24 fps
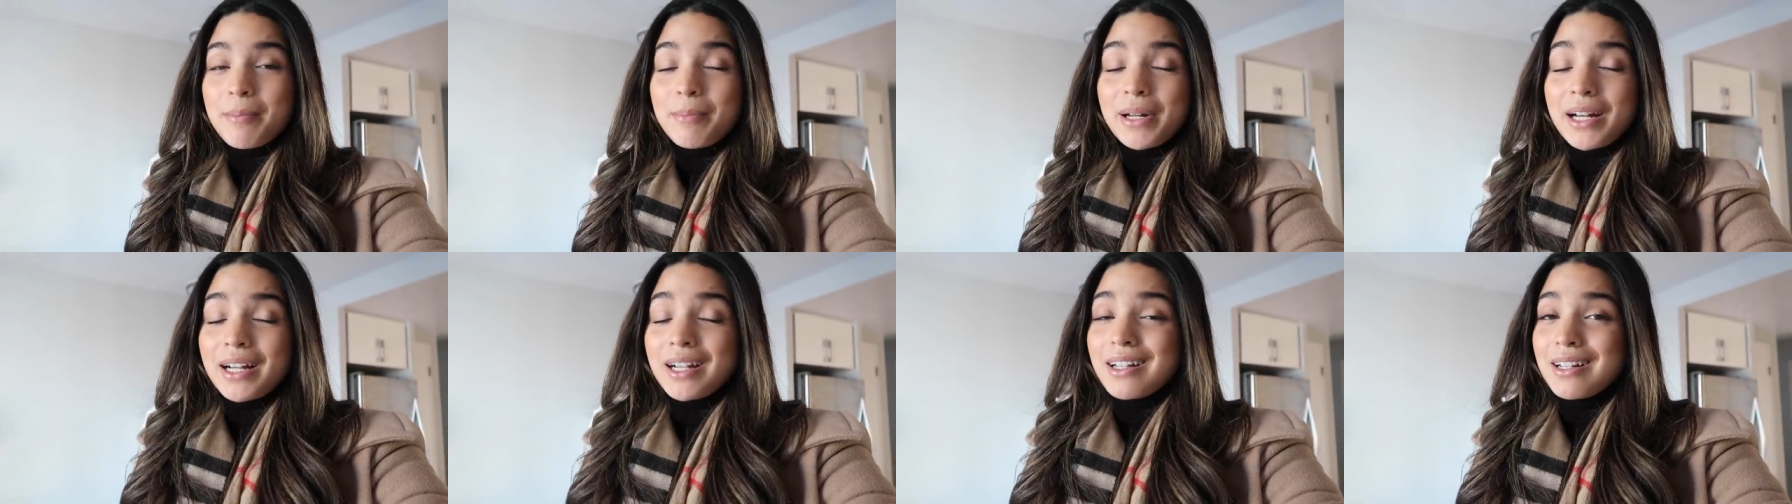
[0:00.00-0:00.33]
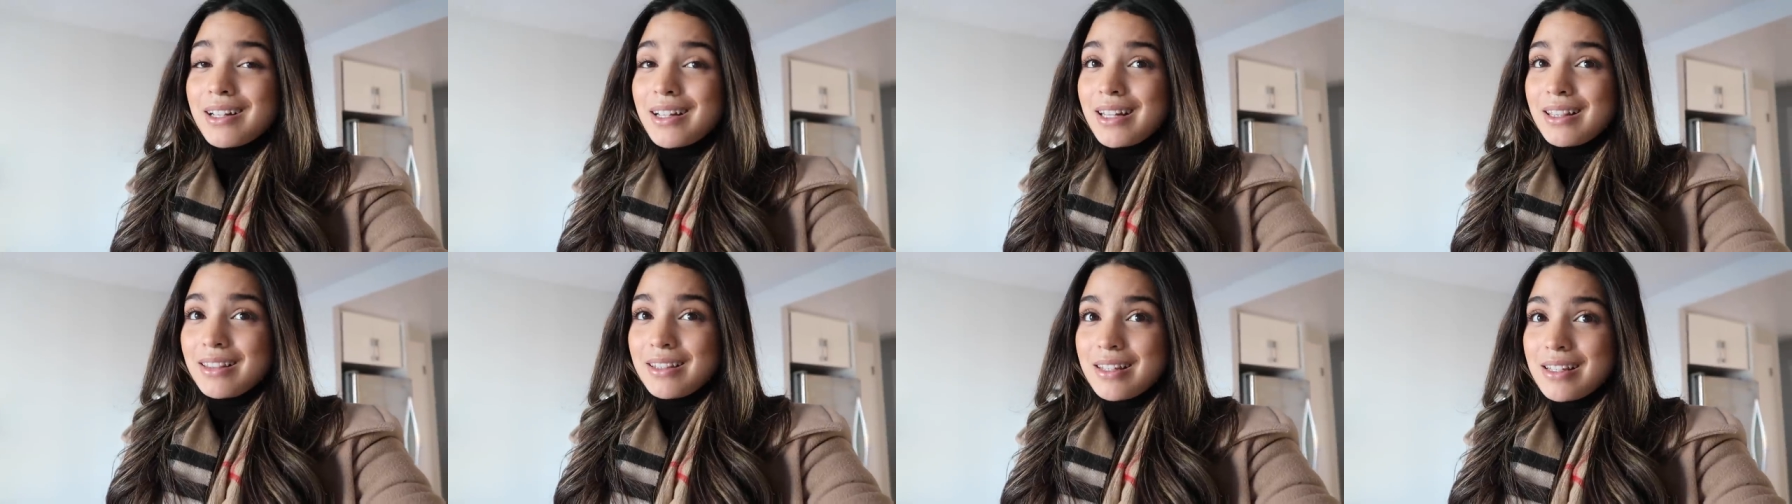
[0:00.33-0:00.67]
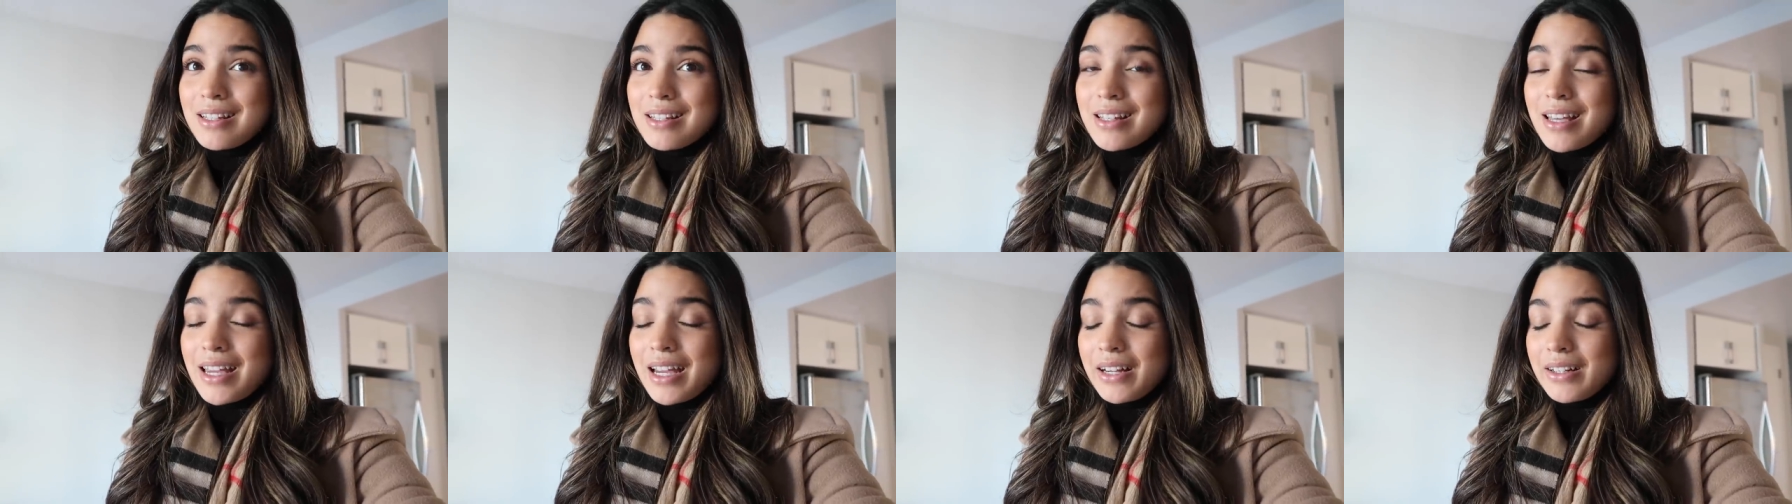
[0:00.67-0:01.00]
but I gotta get
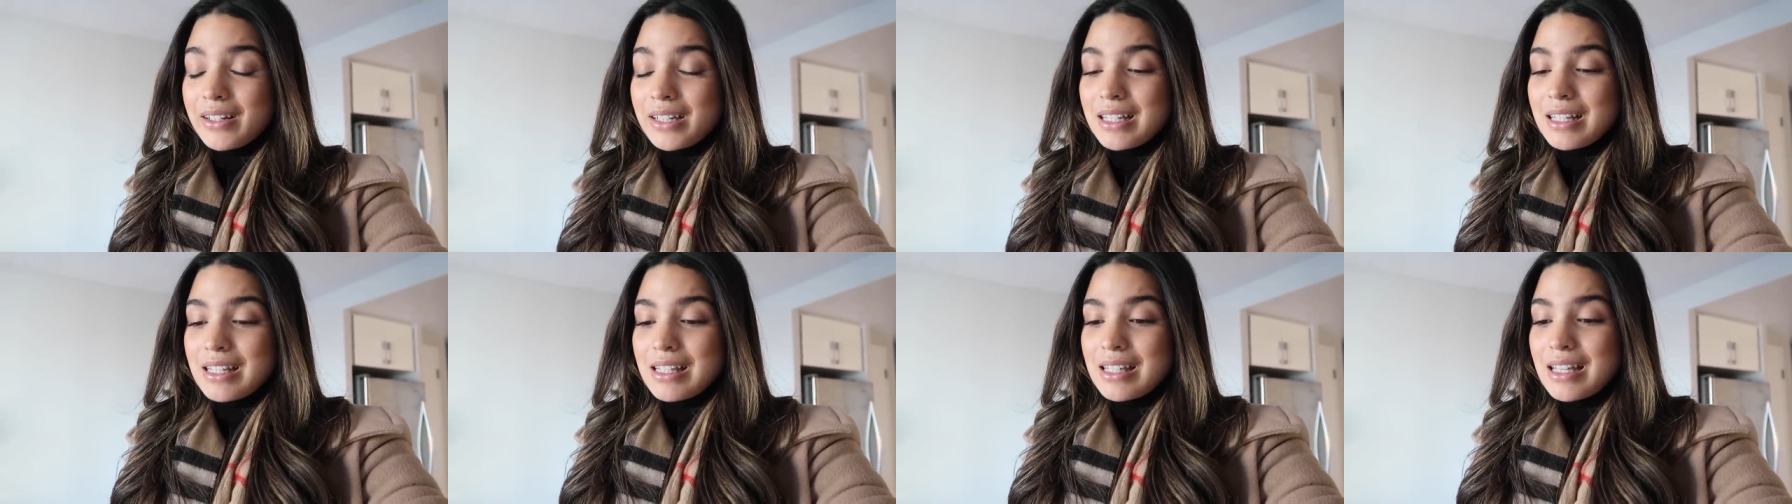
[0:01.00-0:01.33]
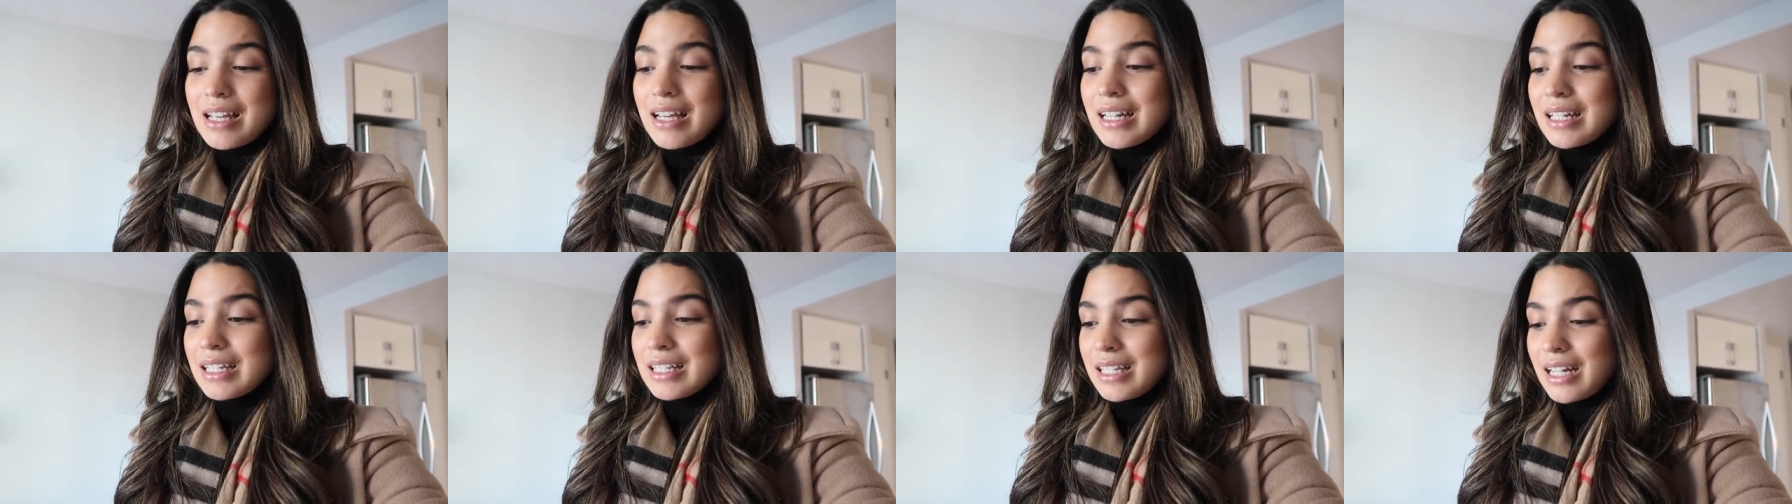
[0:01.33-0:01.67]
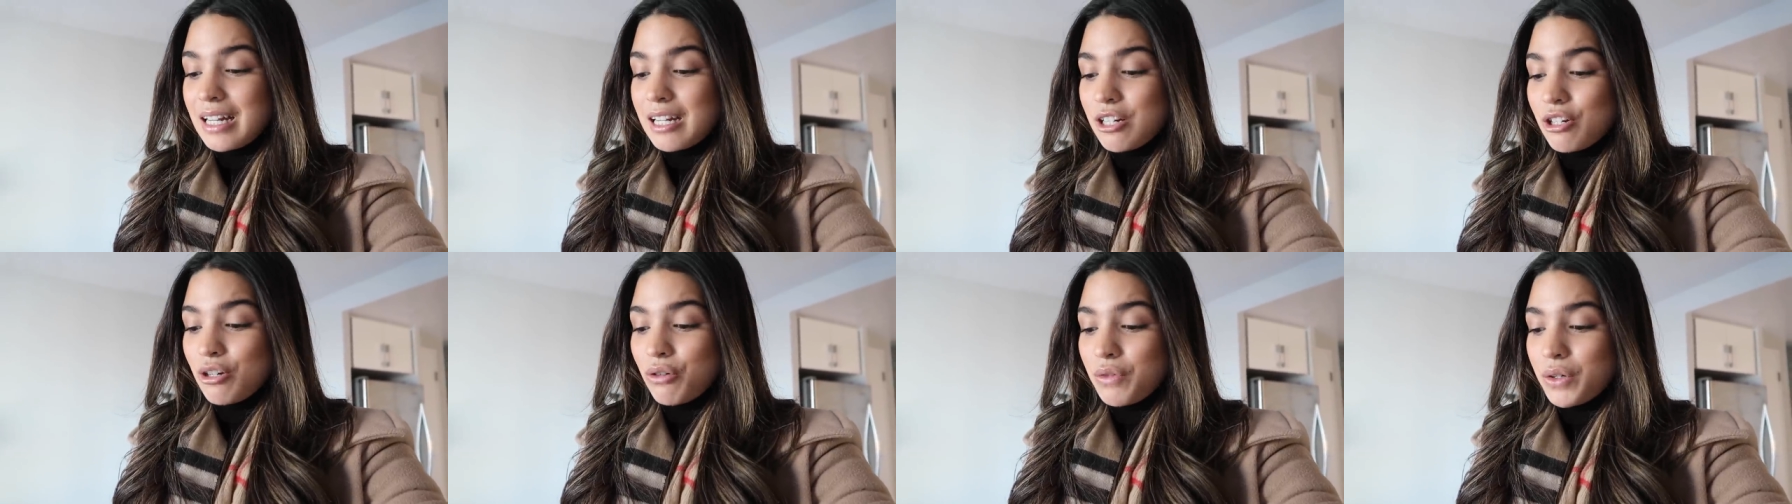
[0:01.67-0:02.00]
these errands
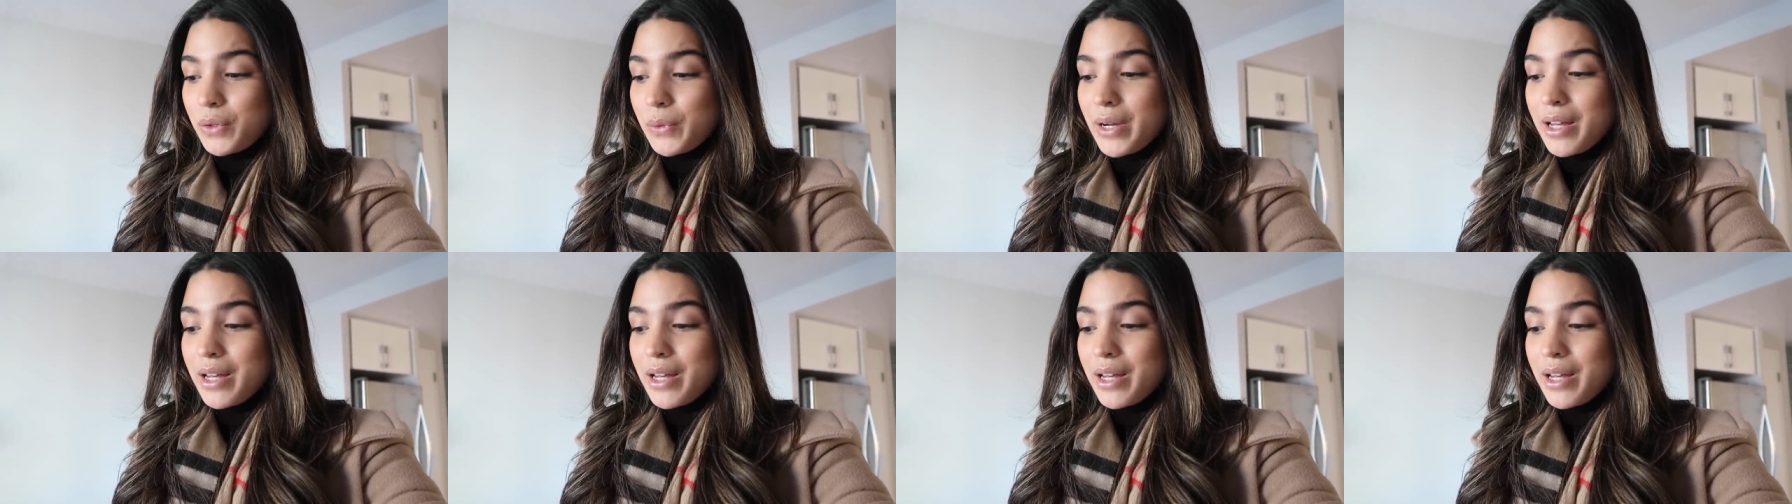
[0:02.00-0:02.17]
done and over